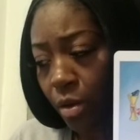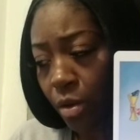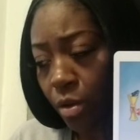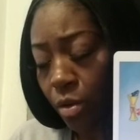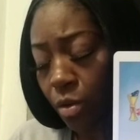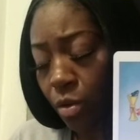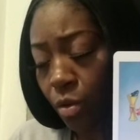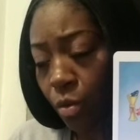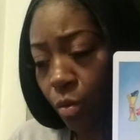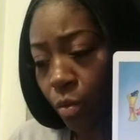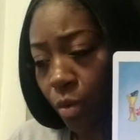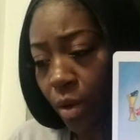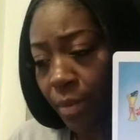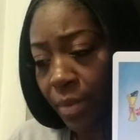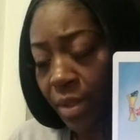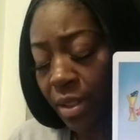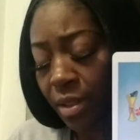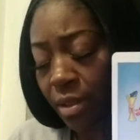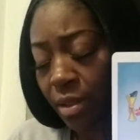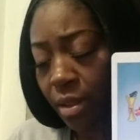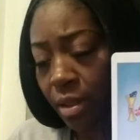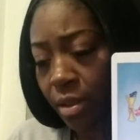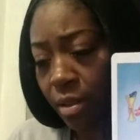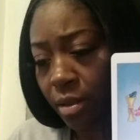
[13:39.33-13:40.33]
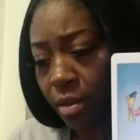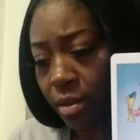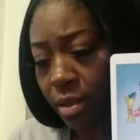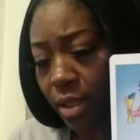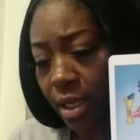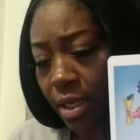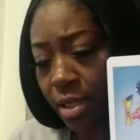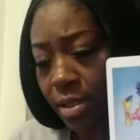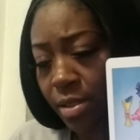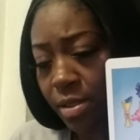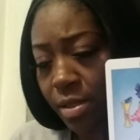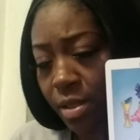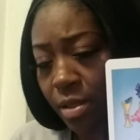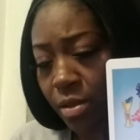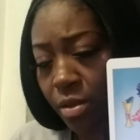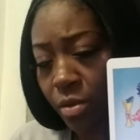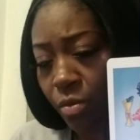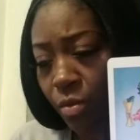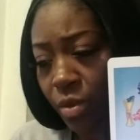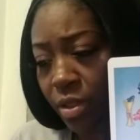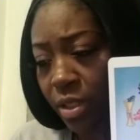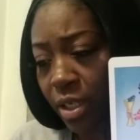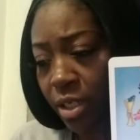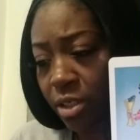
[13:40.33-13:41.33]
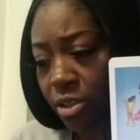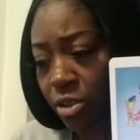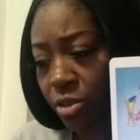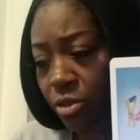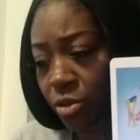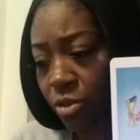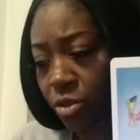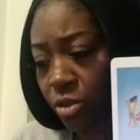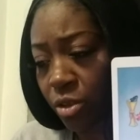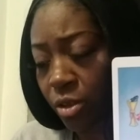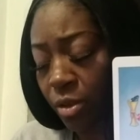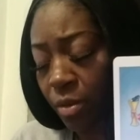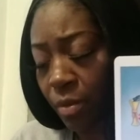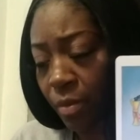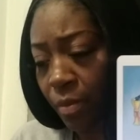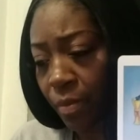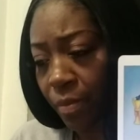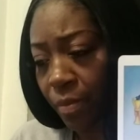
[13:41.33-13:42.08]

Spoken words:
the woman that's in the relationship